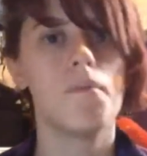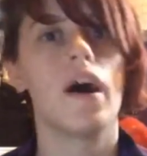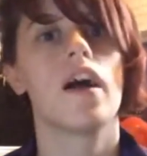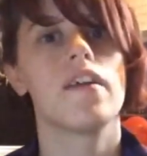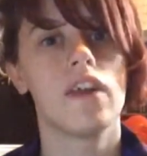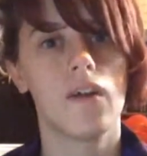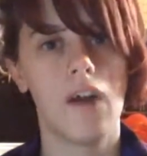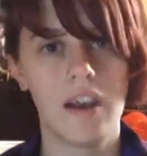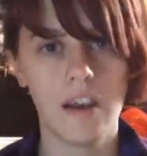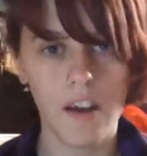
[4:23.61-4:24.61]
but I
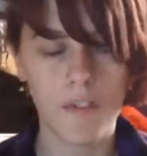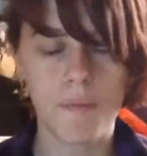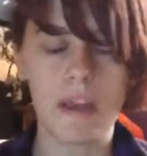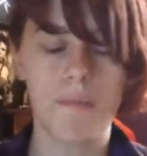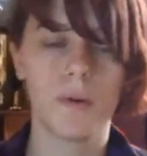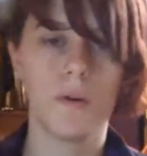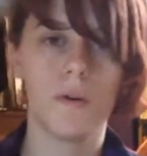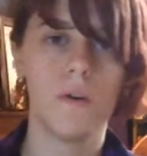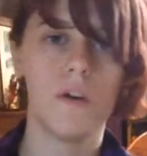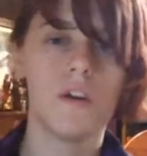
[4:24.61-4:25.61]
know a lot of
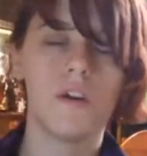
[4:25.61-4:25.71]
people